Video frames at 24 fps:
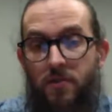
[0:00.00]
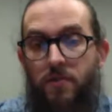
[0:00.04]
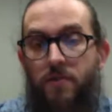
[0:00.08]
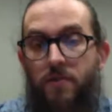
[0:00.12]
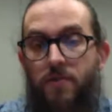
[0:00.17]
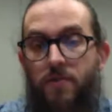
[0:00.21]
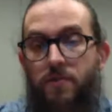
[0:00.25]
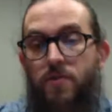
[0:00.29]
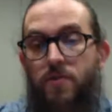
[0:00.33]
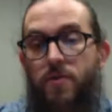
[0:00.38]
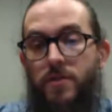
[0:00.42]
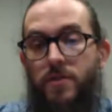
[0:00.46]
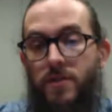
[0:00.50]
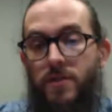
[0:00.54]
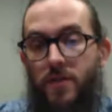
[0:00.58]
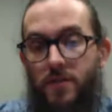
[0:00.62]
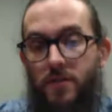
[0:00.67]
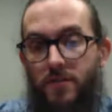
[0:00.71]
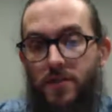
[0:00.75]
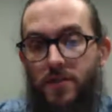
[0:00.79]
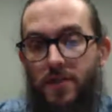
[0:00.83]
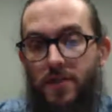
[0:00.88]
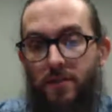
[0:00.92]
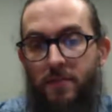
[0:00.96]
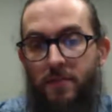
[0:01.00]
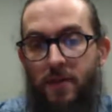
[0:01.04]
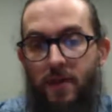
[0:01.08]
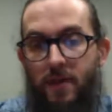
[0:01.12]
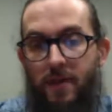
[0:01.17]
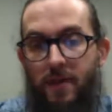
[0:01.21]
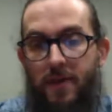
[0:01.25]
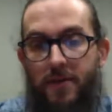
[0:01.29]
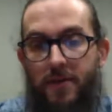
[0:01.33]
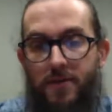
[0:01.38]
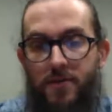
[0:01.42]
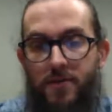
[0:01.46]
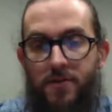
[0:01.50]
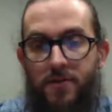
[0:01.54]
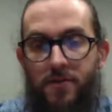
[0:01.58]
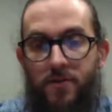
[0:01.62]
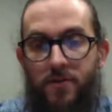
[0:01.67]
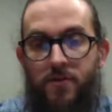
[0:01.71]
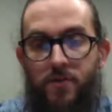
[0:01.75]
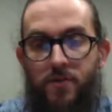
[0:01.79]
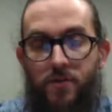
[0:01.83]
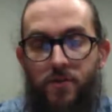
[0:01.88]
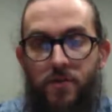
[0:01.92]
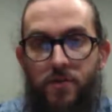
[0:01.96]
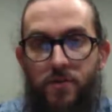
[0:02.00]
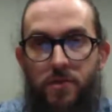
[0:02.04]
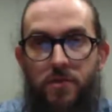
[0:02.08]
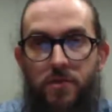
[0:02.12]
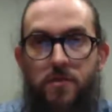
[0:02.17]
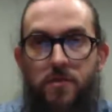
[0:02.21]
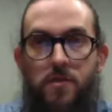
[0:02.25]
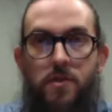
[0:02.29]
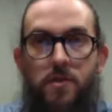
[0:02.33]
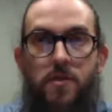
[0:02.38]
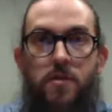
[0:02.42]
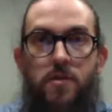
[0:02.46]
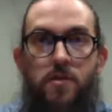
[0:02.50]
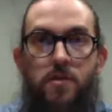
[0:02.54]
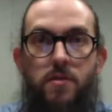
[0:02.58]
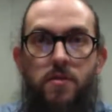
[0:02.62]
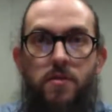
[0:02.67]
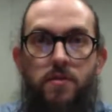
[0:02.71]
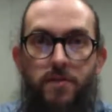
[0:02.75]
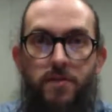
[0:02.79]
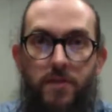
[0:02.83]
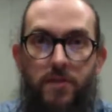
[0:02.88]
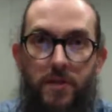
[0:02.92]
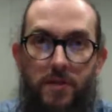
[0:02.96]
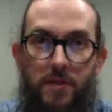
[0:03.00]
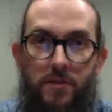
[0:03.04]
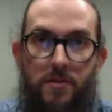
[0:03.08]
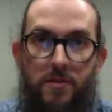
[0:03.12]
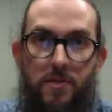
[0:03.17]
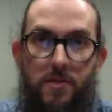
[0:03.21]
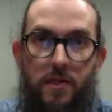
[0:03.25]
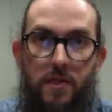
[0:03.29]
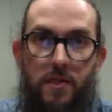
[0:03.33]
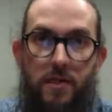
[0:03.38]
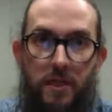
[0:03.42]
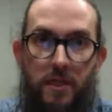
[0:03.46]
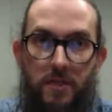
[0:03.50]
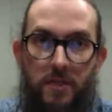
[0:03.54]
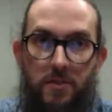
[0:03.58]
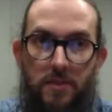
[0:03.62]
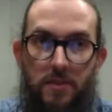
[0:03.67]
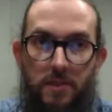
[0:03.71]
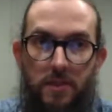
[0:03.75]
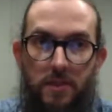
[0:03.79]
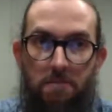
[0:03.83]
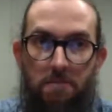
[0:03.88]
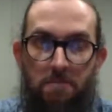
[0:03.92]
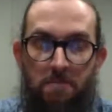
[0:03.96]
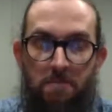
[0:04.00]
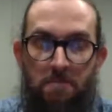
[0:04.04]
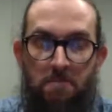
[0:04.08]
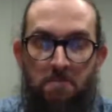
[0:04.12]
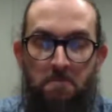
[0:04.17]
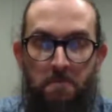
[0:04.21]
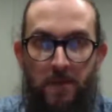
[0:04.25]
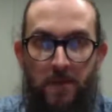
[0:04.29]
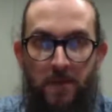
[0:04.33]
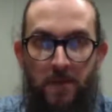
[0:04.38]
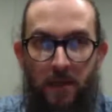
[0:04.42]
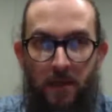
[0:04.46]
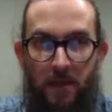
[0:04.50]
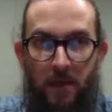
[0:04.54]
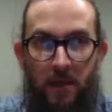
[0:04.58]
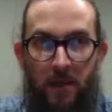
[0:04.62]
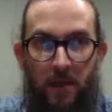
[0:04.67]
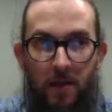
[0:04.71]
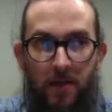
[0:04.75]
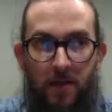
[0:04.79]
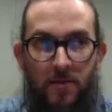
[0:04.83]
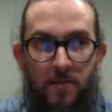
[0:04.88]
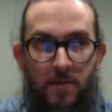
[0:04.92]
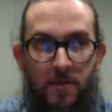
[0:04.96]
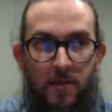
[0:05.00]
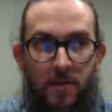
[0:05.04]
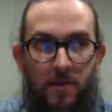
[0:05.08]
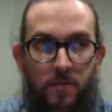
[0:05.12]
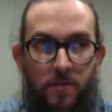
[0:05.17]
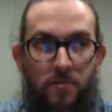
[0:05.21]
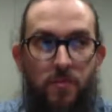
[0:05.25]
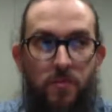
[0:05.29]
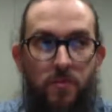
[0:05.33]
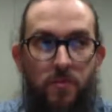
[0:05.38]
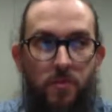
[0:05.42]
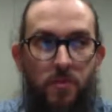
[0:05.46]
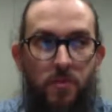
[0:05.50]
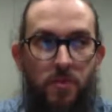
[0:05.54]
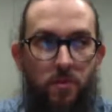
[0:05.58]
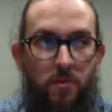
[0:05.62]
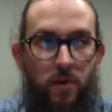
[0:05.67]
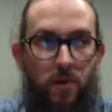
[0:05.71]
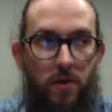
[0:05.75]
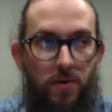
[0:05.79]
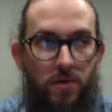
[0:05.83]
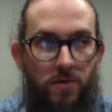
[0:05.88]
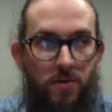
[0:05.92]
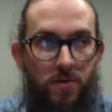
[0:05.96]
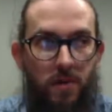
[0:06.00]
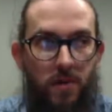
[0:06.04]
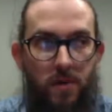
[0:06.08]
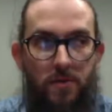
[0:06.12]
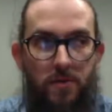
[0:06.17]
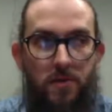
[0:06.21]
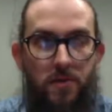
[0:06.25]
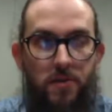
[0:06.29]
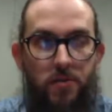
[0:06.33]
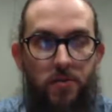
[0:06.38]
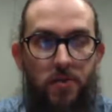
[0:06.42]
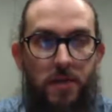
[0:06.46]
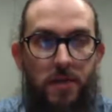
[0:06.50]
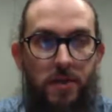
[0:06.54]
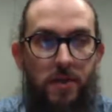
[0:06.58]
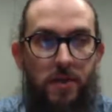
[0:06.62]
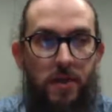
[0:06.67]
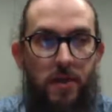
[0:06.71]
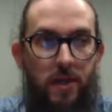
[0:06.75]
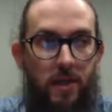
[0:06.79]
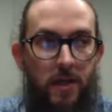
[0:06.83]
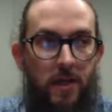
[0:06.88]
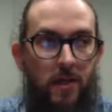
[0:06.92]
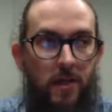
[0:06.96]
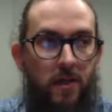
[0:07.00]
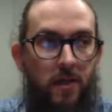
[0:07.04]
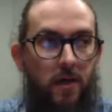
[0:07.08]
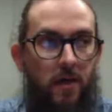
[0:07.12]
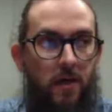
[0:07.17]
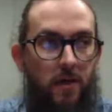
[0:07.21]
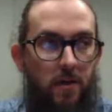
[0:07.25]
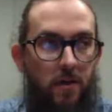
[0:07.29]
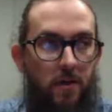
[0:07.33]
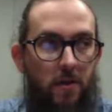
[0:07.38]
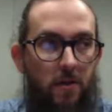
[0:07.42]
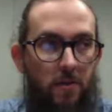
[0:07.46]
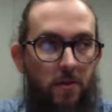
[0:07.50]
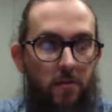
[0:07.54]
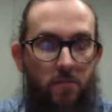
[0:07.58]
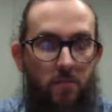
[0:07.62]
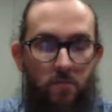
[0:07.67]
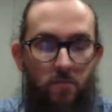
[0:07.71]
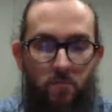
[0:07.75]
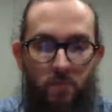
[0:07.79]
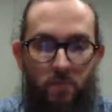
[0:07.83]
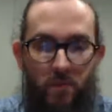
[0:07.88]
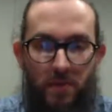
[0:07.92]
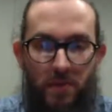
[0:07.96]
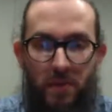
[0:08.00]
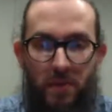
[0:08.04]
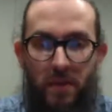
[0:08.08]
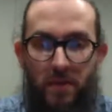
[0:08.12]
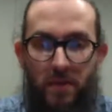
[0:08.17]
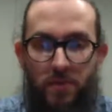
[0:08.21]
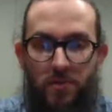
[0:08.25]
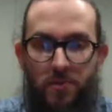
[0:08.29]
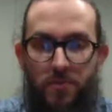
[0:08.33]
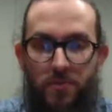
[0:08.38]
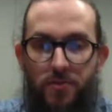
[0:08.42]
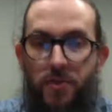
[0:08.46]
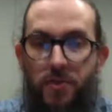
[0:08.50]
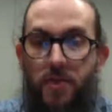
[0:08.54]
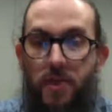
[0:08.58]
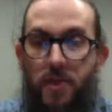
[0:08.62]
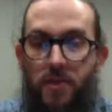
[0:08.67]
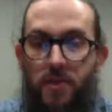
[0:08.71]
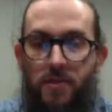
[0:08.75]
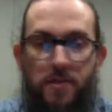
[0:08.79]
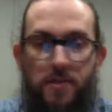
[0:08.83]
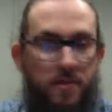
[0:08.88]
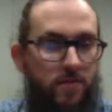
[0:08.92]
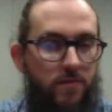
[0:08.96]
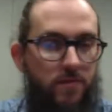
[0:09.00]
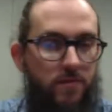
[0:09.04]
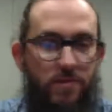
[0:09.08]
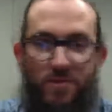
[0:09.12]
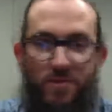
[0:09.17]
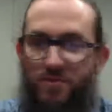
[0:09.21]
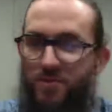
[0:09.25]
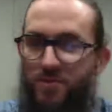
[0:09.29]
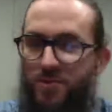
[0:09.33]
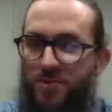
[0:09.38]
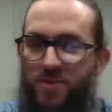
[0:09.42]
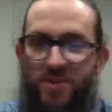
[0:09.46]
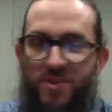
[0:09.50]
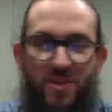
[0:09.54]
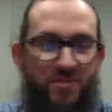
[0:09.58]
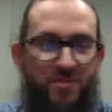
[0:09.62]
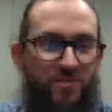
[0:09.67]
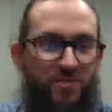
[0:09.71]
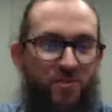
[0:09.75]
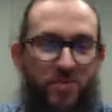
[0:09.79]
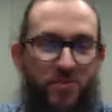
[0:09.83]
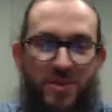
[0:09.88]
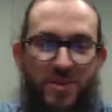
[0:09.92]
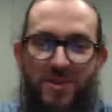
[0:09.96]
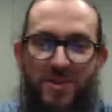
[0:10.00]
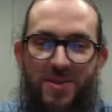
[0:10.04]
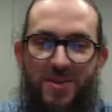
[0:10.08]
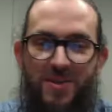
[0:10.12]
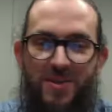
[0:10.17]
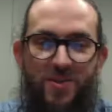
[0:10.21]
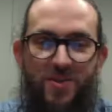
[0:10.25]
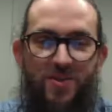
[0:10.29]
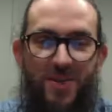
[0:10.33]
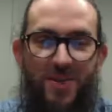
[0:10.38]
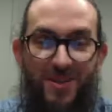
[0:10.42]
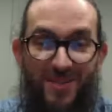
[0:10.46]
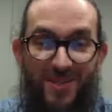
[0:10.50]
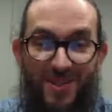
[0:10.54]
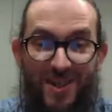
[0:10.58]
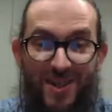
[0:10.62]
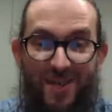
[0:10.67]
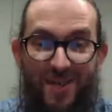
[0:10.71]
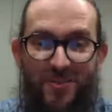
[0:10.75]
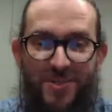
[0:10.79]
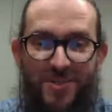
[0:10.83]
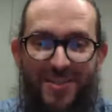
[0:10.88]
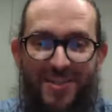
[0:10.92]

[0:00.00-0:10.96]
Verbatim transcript: voice at the time. I had studied voice in France and in Italy, and I decided to move to the US to get a degree. Then I just realized that voice was not for me, so I stopped